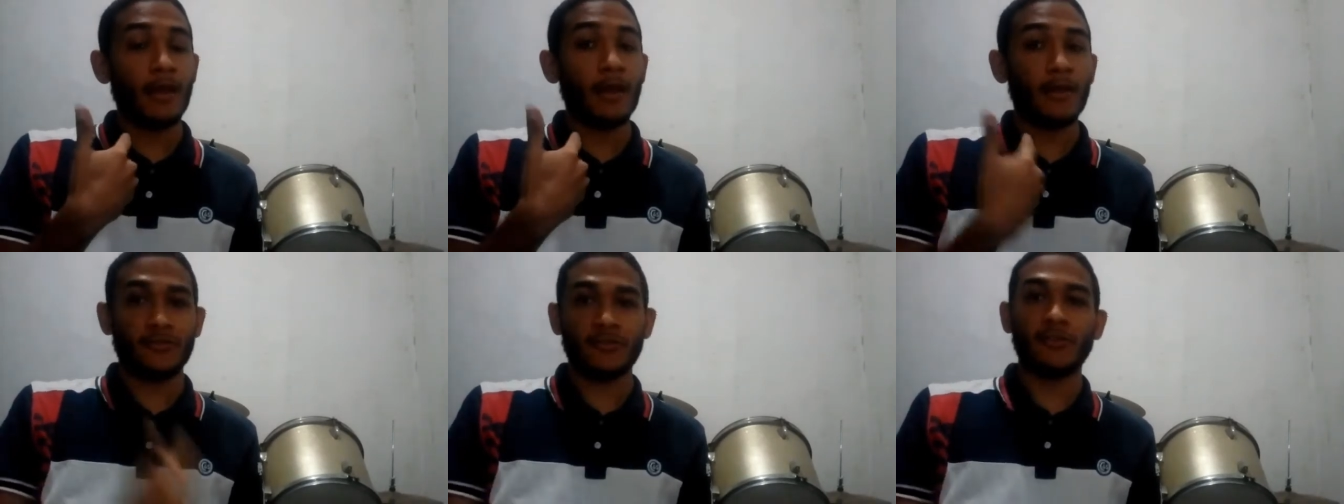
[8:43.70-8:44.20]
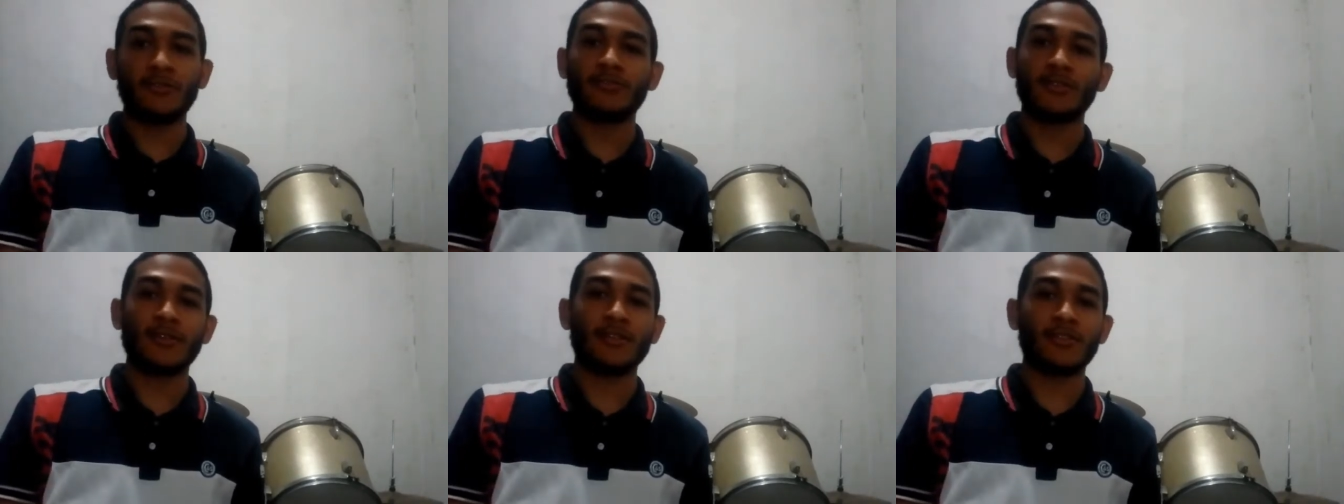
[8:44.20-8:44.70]
the steel
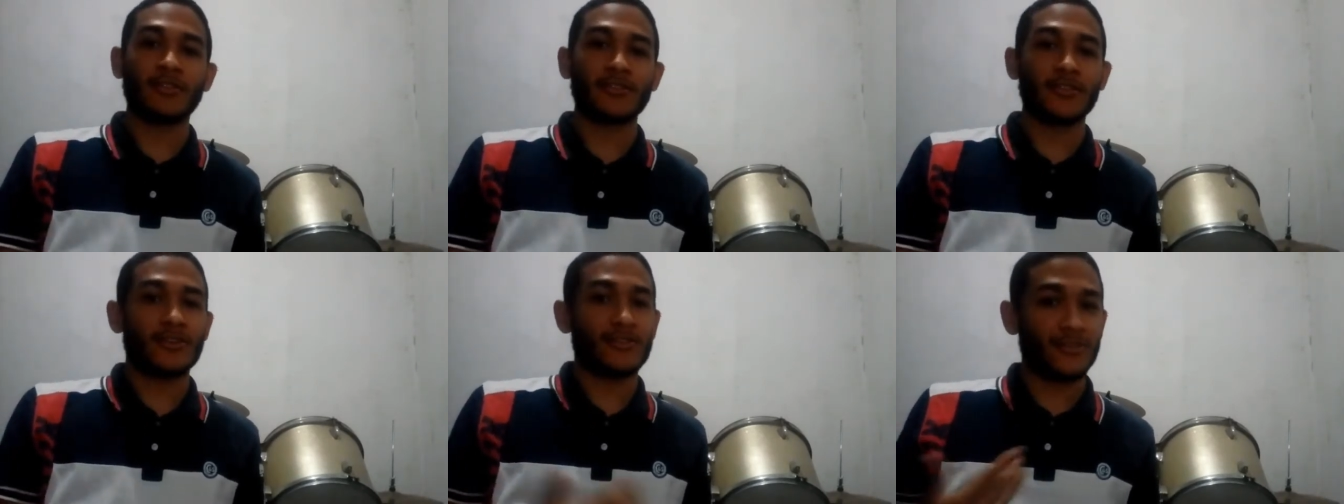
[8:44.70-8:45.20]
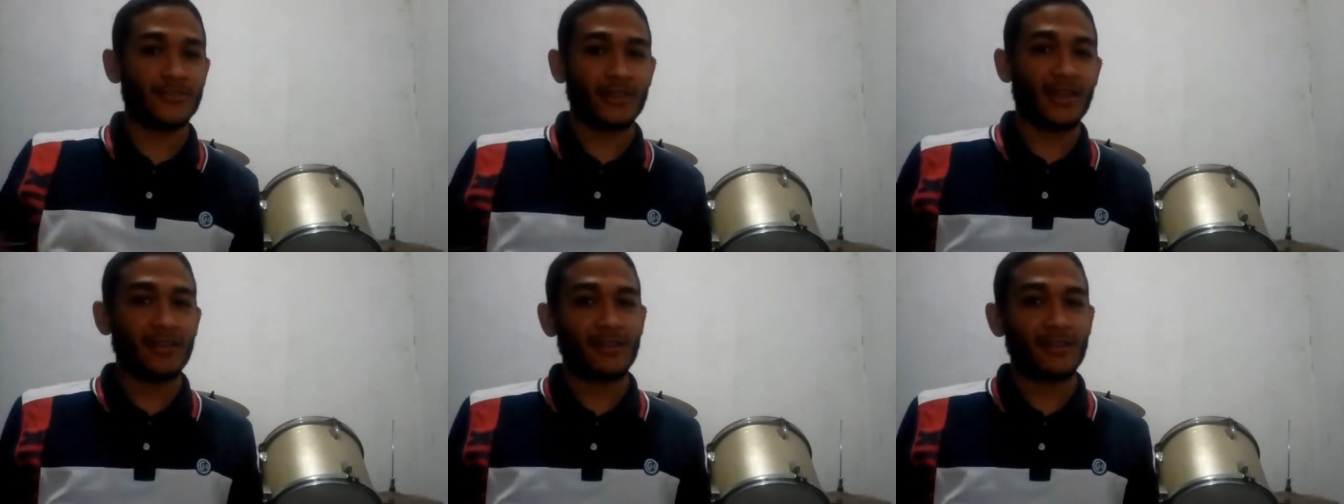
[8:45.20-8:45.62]
string guitars are designed